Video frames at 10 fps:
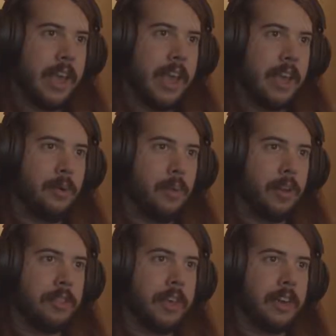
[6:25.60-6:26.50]
And
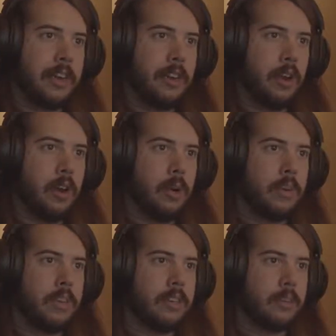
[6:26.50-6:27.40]
one thing to know
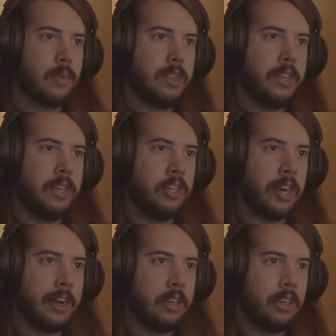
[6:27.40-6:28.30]
is with these
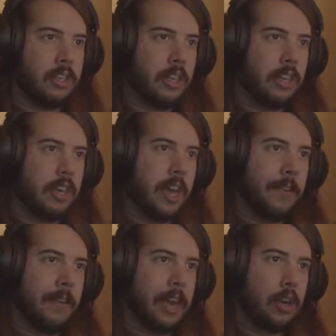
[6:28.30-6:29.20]
challenges,
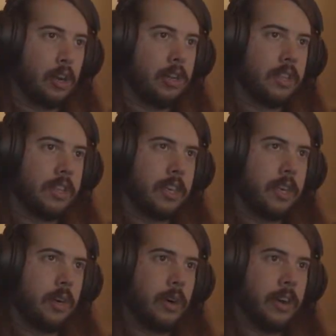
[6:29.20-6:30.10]
if I earn the
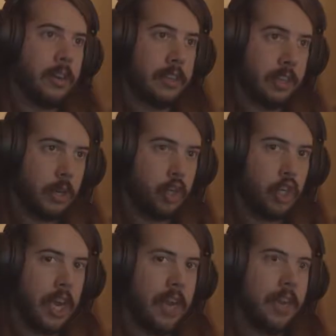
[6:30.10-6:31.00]
skill on a skill
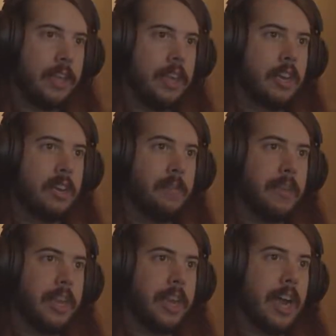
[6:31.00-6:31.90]
chain, but
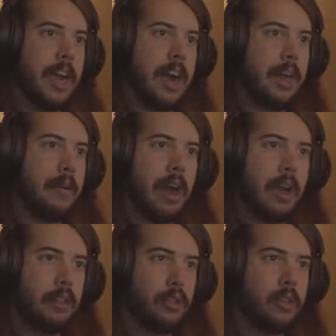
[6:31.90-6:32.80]
then I
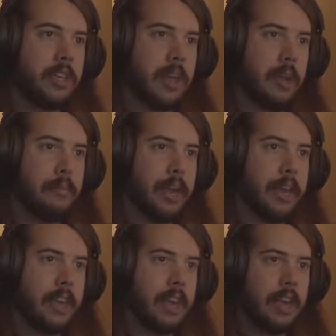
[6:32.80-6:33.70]
lose it, I break
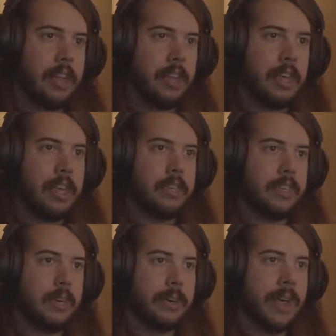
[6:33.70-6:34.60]
it, it
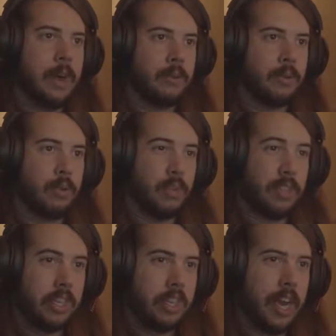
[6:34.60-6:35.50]
still counts towards
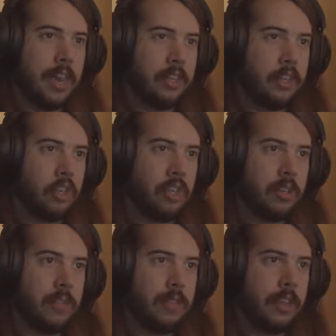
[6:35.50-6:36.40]
the challenge,
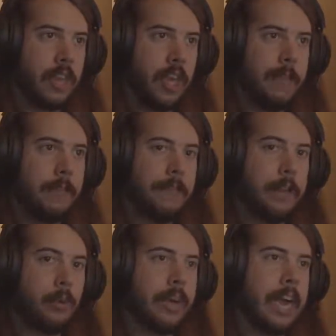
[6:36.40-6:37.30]
even if I
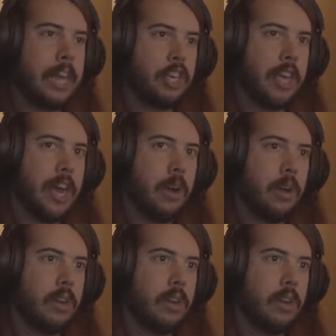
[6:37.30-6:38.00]
don't cash it out.